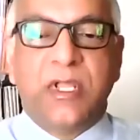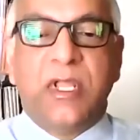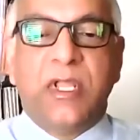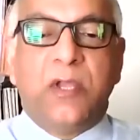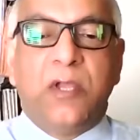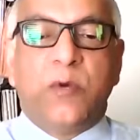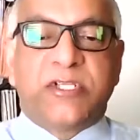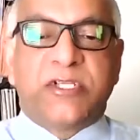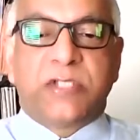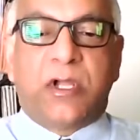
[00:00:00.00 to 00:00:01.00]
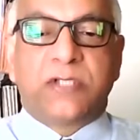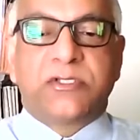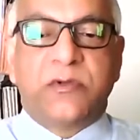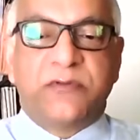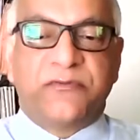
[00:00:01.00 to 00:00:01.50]
which has also
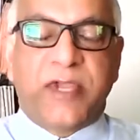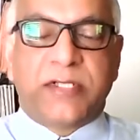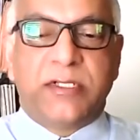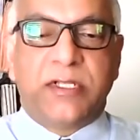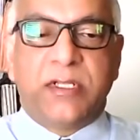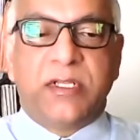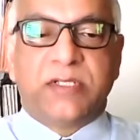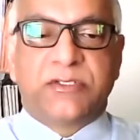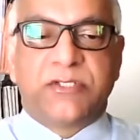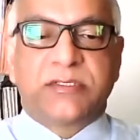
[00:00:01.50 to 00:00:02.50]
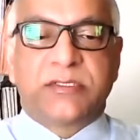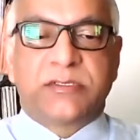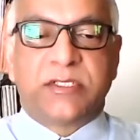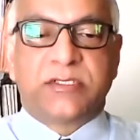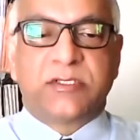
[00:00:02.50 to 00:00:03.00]
infected India's justice
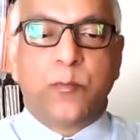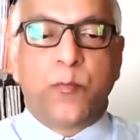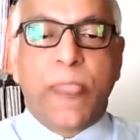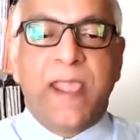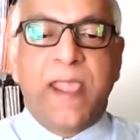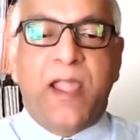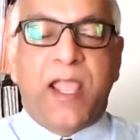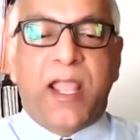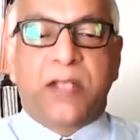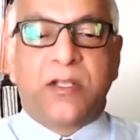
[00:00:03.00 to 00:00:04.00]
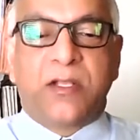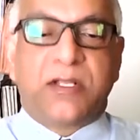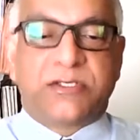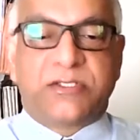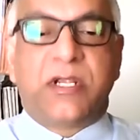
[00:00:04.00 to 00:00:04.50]
system and got a
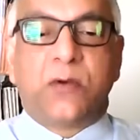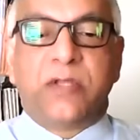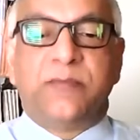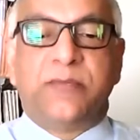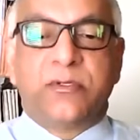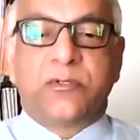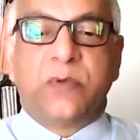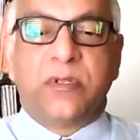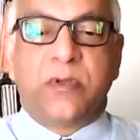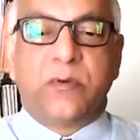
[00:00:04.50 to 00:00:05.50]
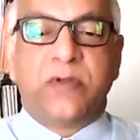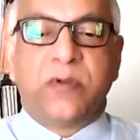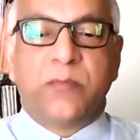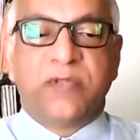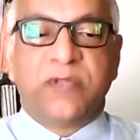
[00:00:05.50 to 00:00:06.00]
steroid boost when Narendra
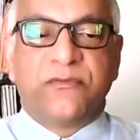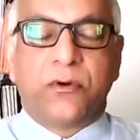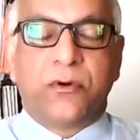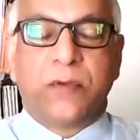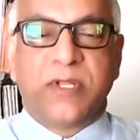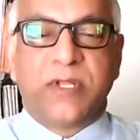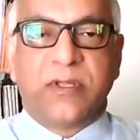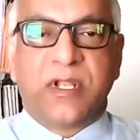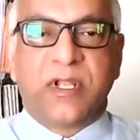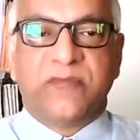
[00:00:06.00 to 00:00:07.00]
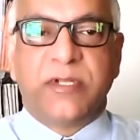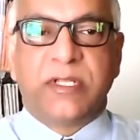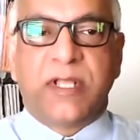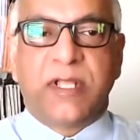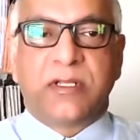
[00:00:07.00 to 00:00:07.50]
Modi formed the government in that
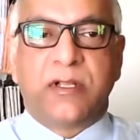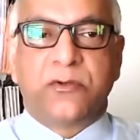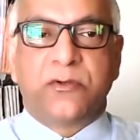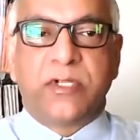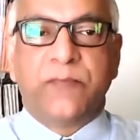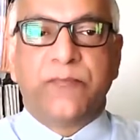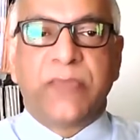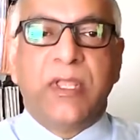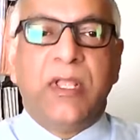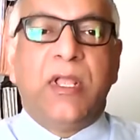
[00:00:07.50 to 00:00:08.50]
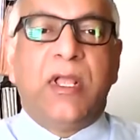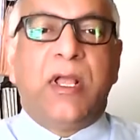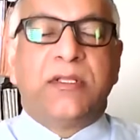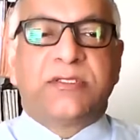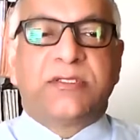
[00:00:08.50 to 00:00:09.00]
country. The
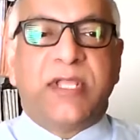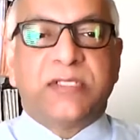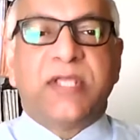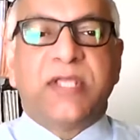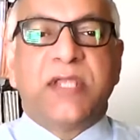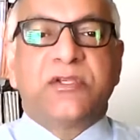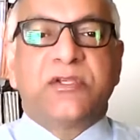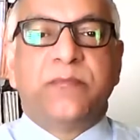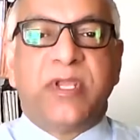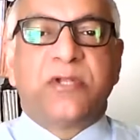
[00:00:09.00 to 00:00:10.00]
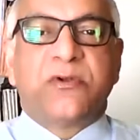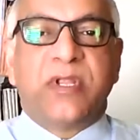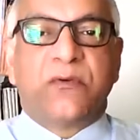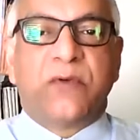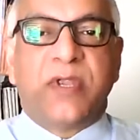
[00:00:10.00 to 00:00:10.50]
state-sanctioned bigotry and
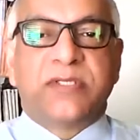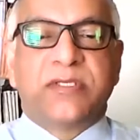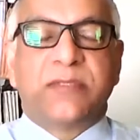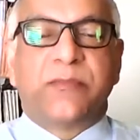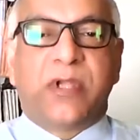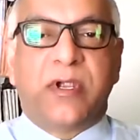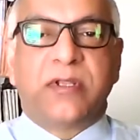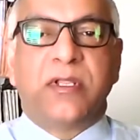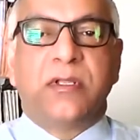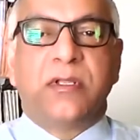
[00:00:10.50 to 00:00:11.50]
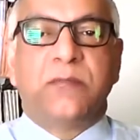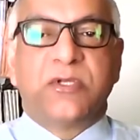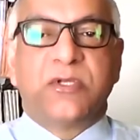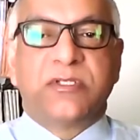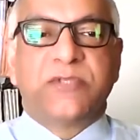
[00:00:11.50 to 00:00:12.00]
racism targeting Muslims
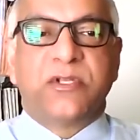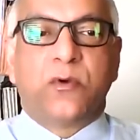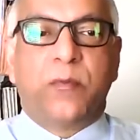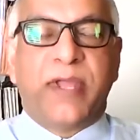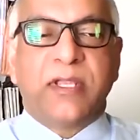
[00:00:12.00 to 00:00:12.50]
in Quebec,